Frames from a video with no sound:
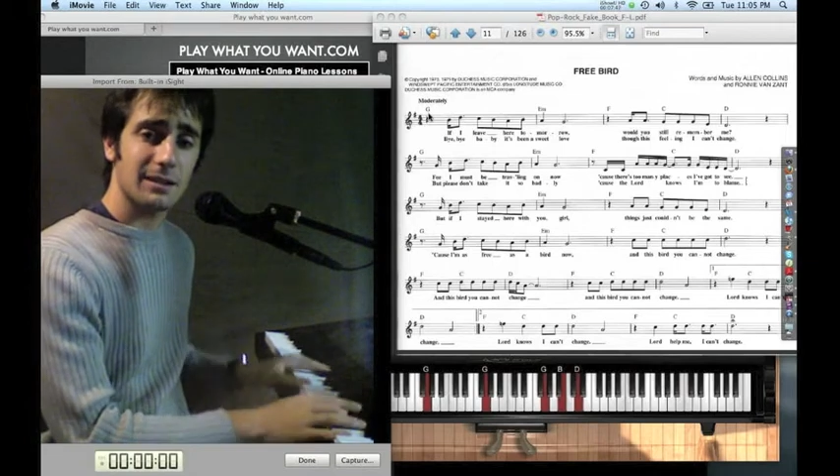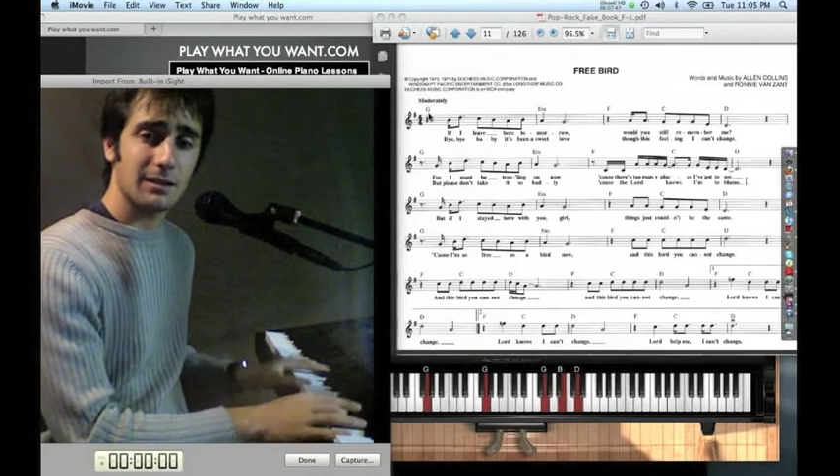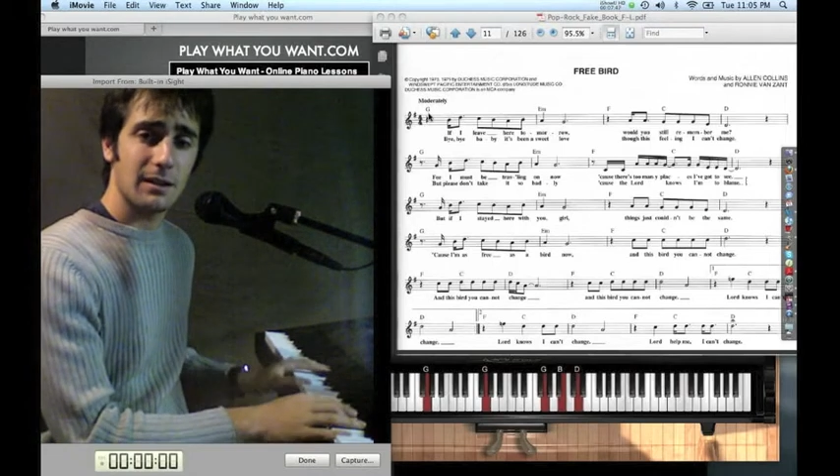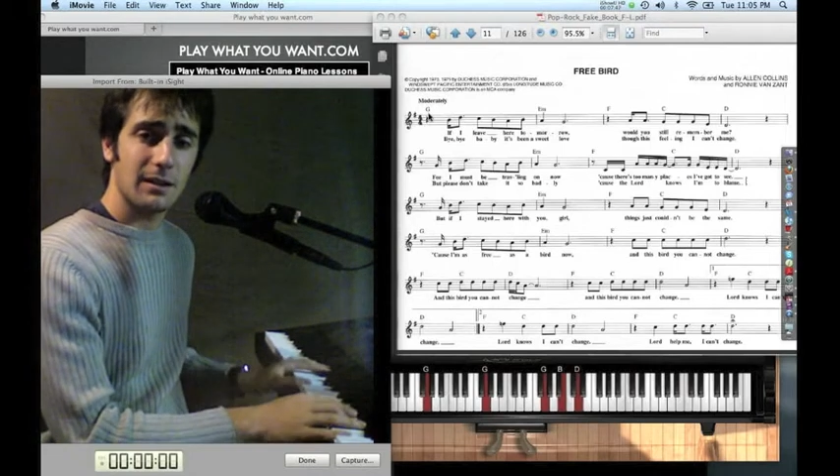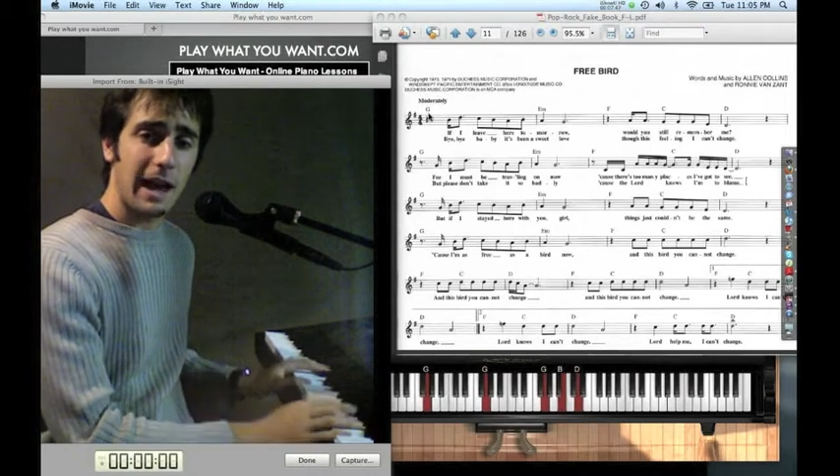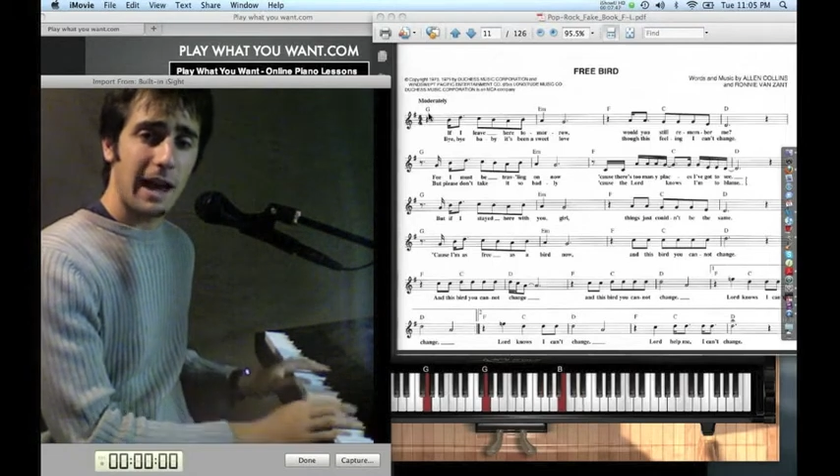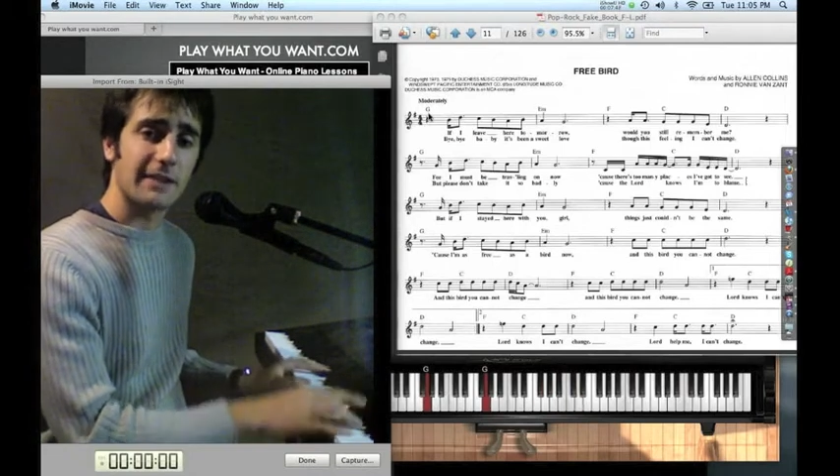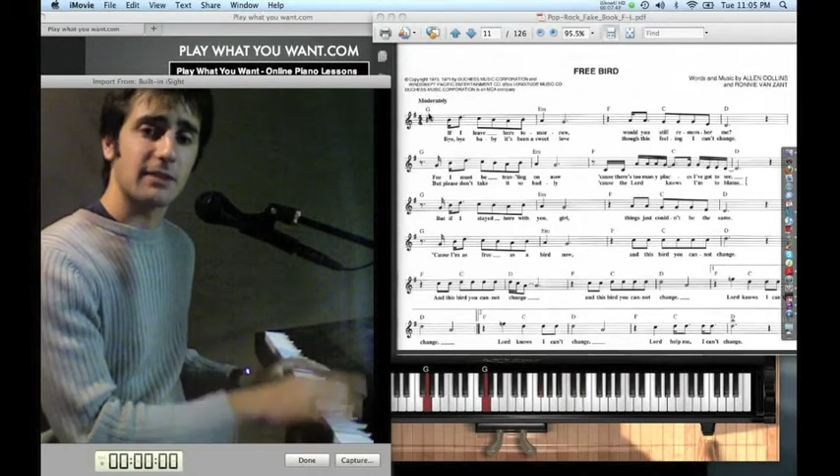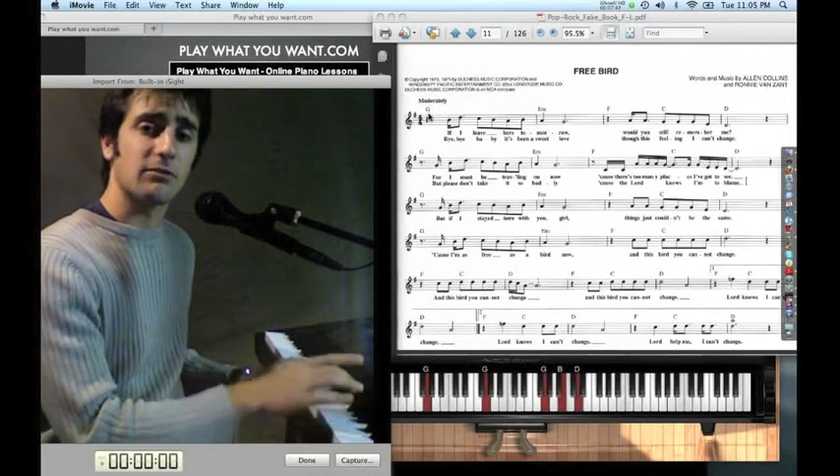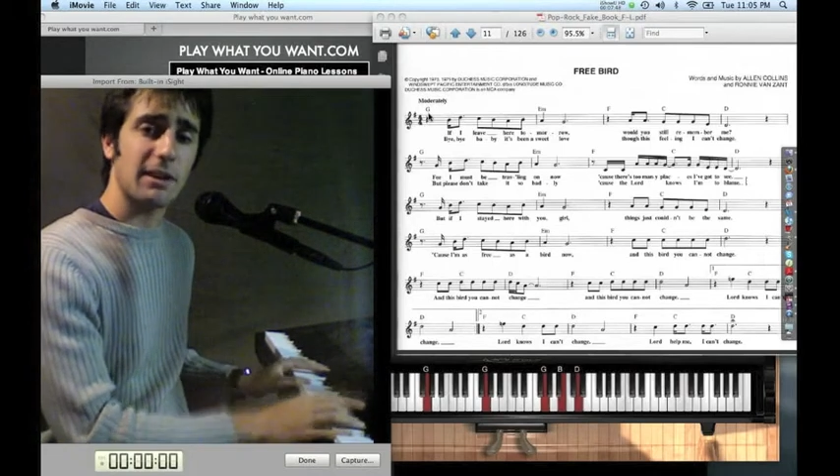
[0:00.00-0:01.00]
as
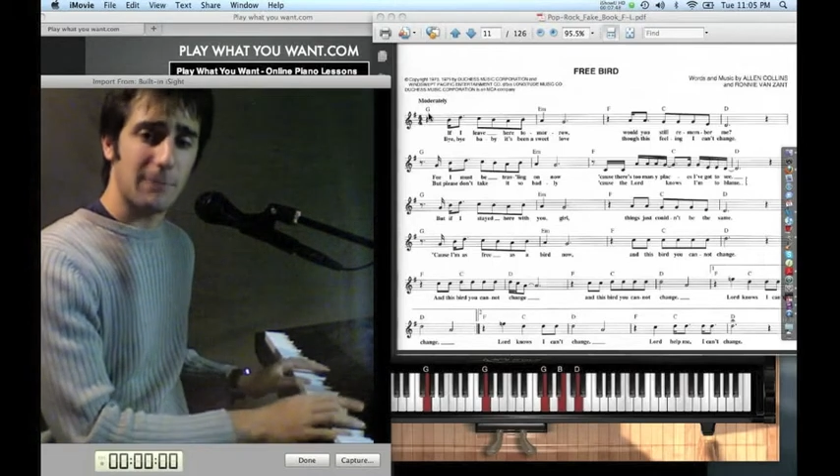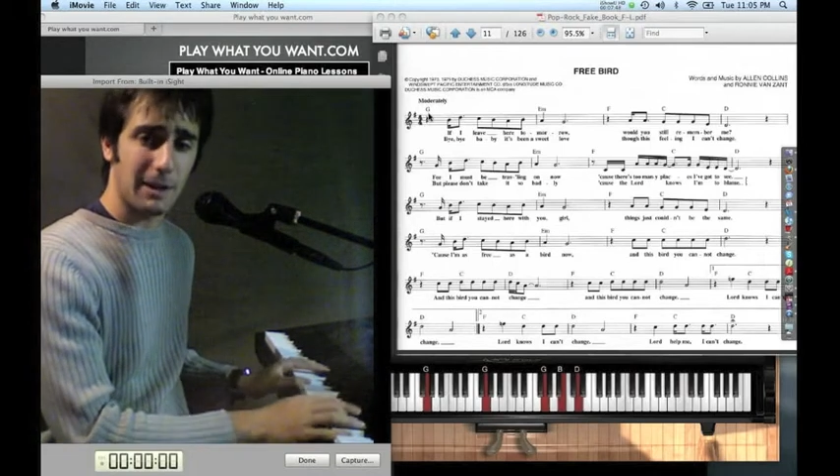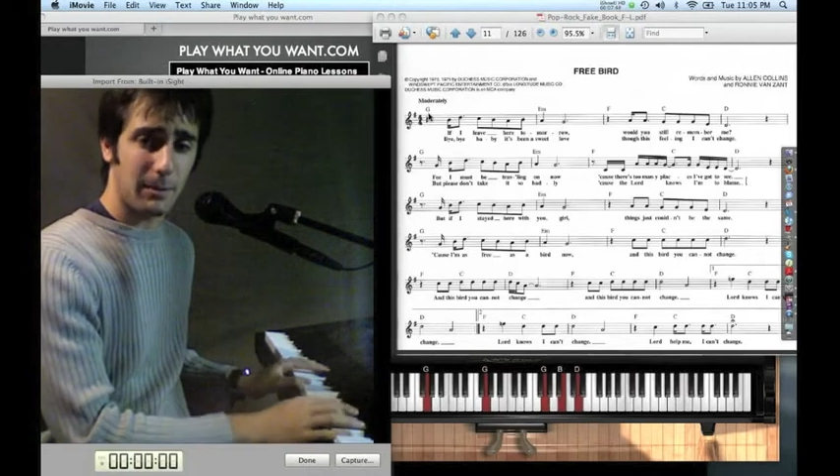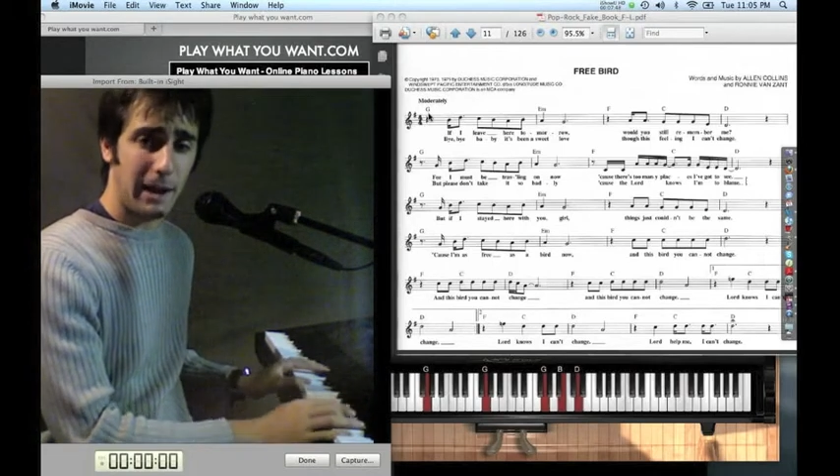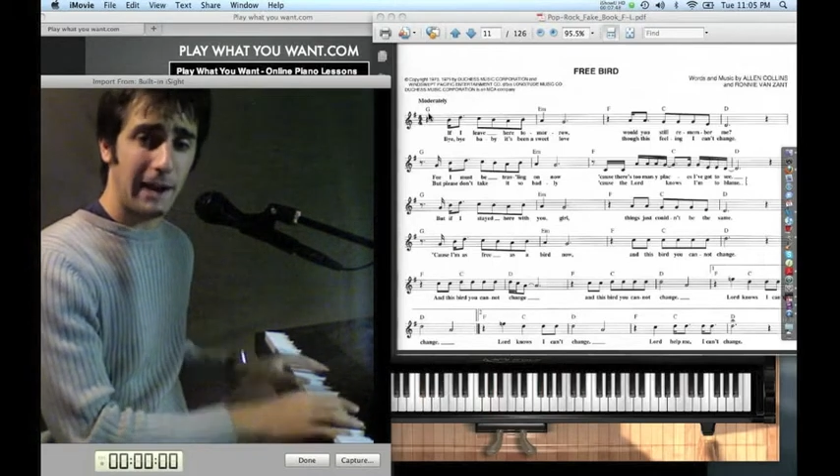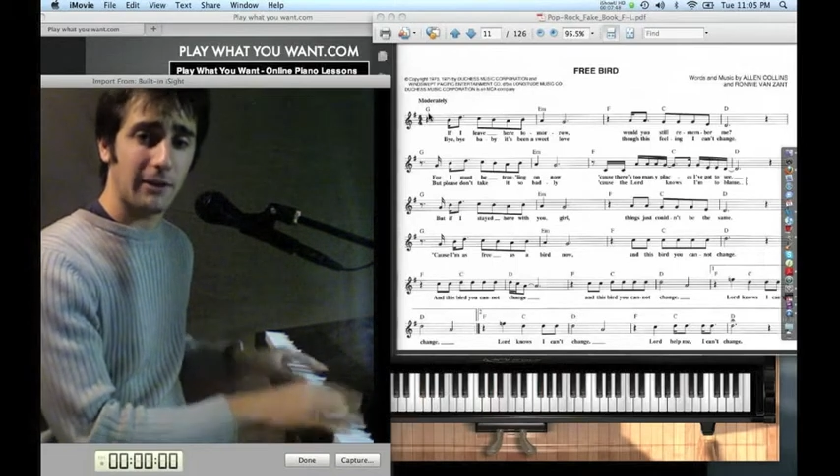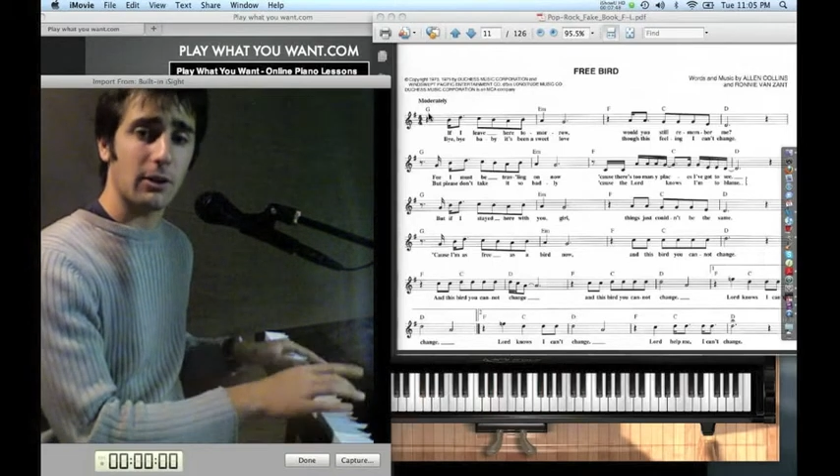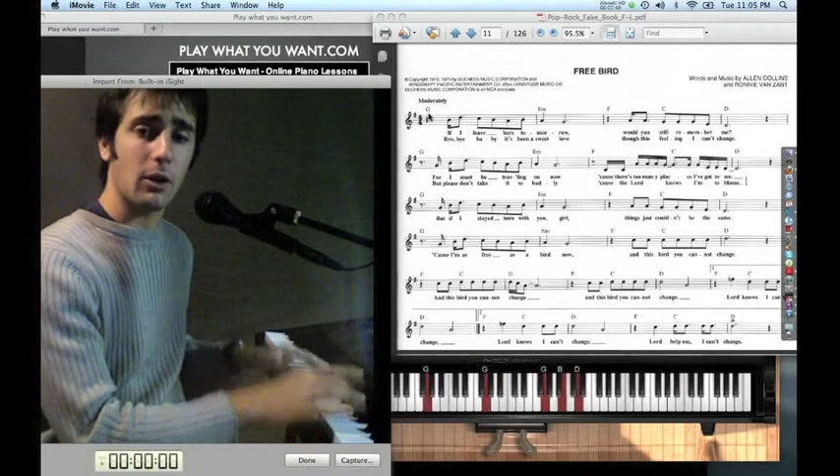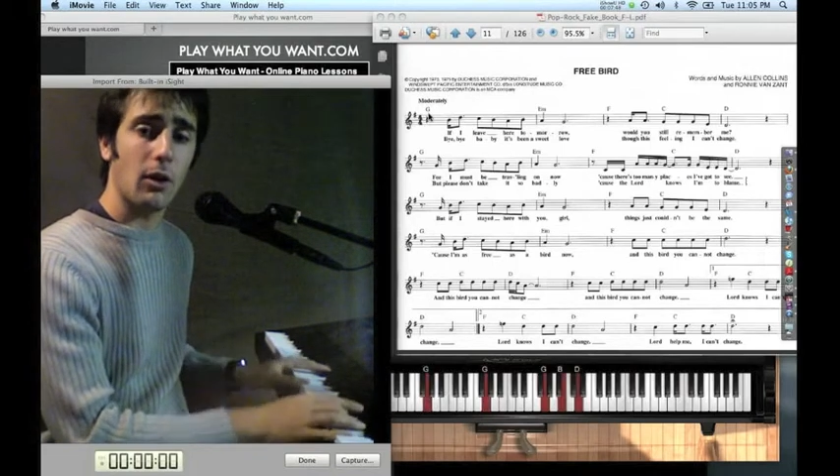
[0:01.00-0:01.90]
a rhythmic pattern